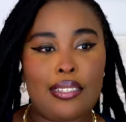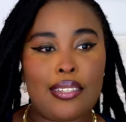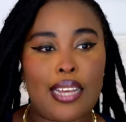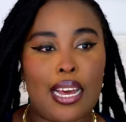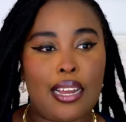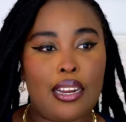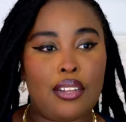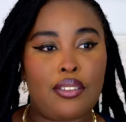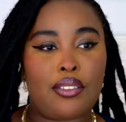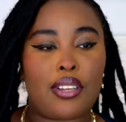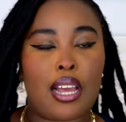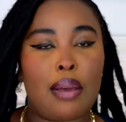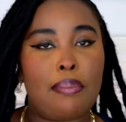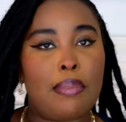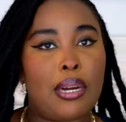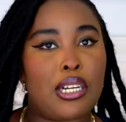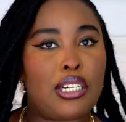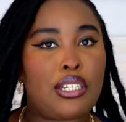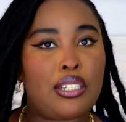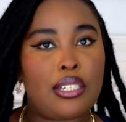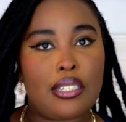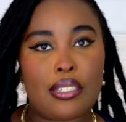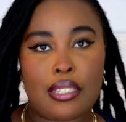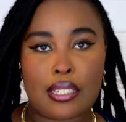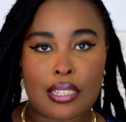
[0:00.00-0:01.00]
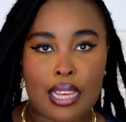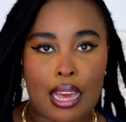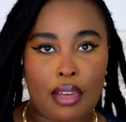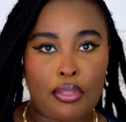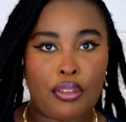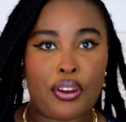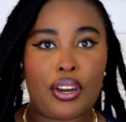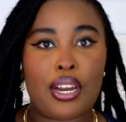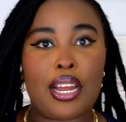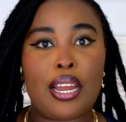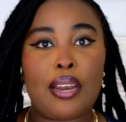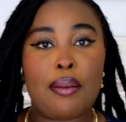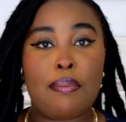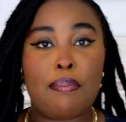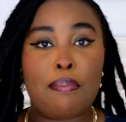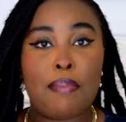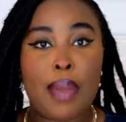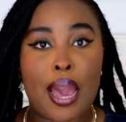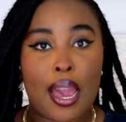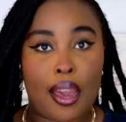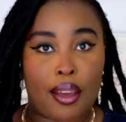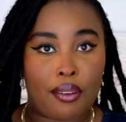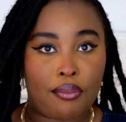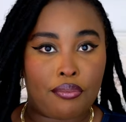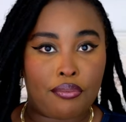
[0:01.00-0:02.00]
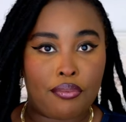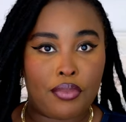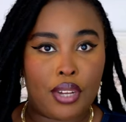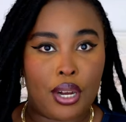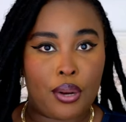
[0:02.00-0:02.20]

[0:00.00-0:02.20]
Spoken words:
decided to get my shit together in May.